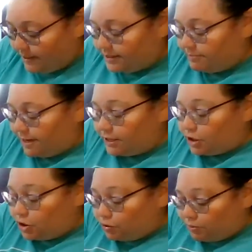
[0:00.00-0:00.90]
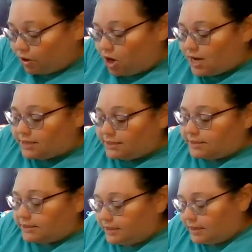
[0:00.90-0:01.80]
This makes 2
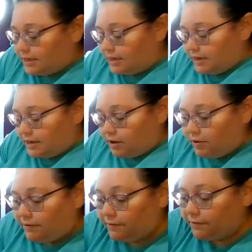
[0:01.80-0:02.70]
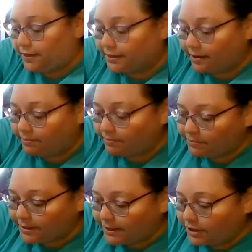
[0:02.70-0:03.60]
blocks. It's
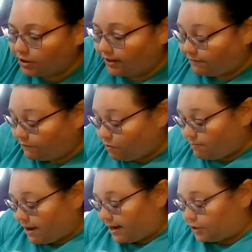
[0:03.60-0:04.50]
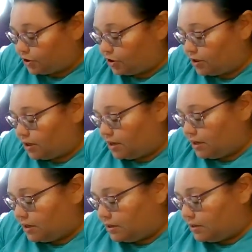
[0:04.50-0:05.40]
essentially a 4 patch.
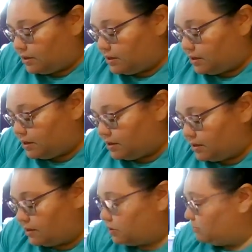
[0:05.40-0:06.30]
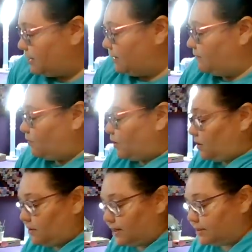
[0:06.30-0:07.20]
You're making 4
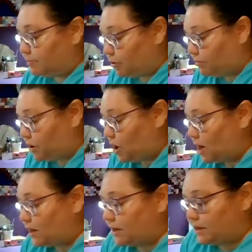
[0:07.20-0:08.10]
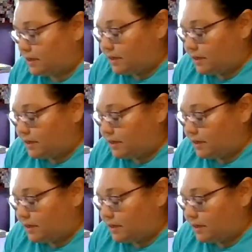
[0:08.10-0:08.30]
units per block,